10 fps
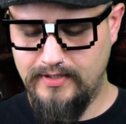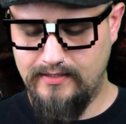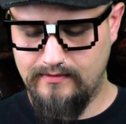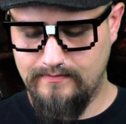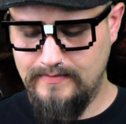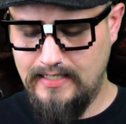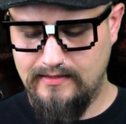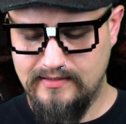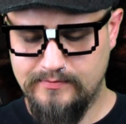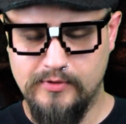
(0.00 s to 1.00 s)
but
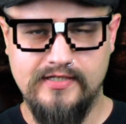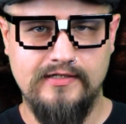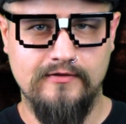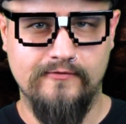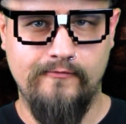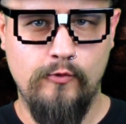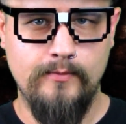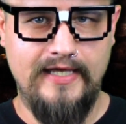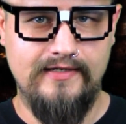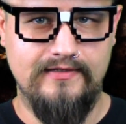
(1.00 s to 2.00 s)
this particular
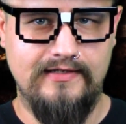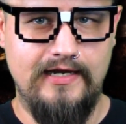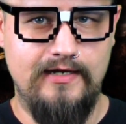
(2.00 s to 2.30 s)
format of the